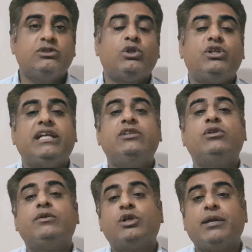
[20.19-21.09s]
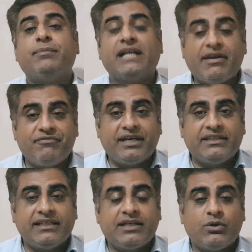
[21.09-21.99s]
So today we're going to break
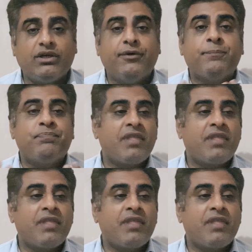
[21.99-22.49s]
everything down